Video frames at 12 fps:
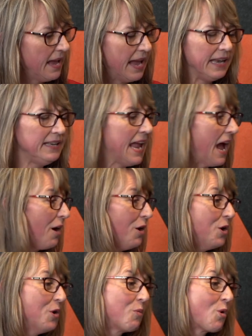And yeah,
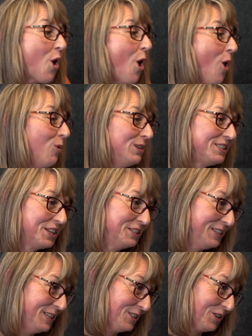we're always
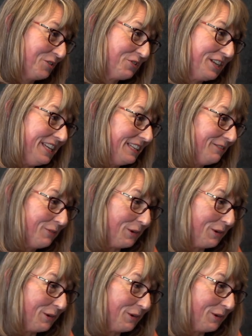gonna disagree.